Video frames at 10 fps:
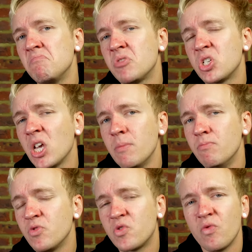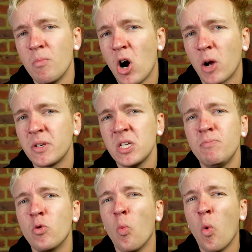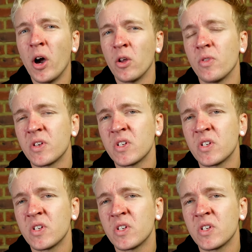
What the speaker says: Seems remarkably simple. Why not the